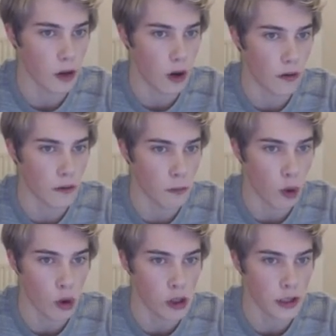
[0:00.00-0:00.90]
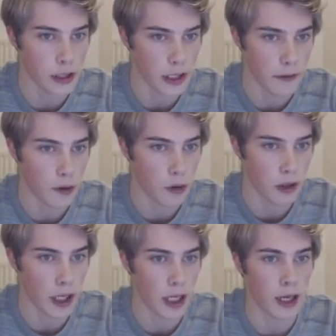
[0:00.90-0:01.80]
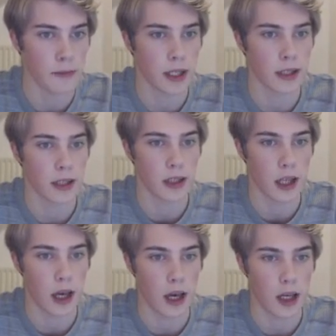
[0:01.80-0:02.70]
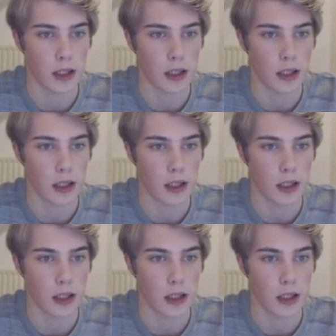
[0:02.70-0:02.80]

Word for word: of a more difficult endgame than uh,